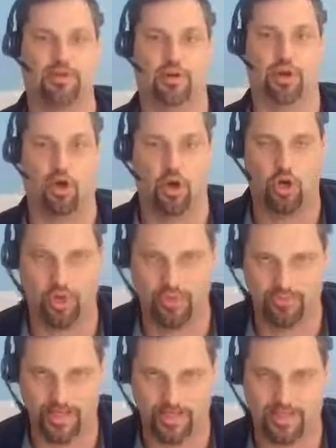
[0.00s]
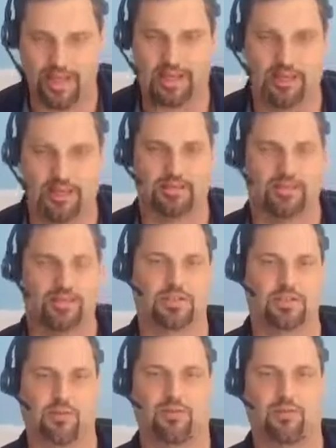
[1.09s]
But all of this data,
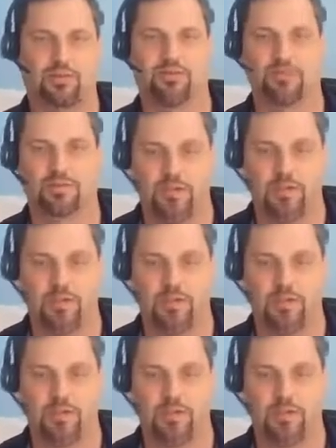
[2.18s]
this software is